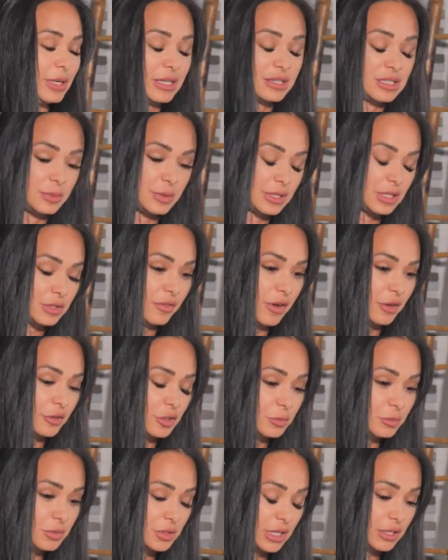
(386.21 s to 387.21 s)
i mean it speaks
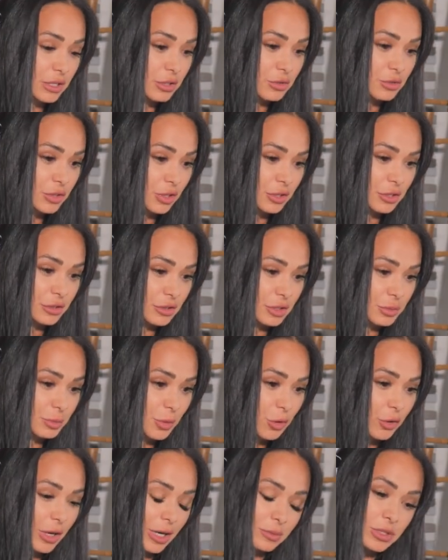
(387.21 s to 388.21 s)
volumes that you started this
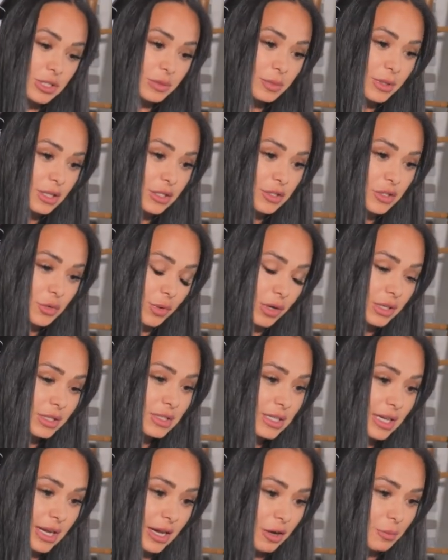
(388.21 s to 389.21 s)
program just because you
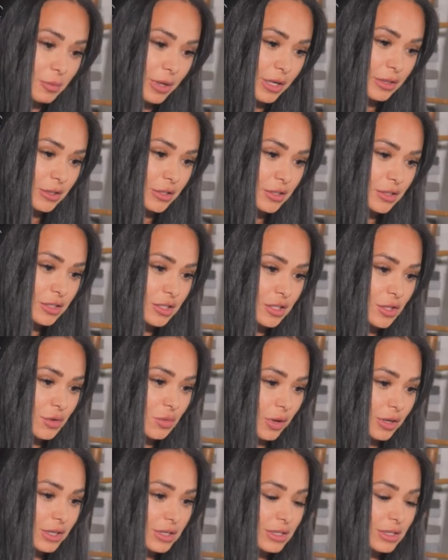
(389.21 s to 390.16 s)
wanted to help others and you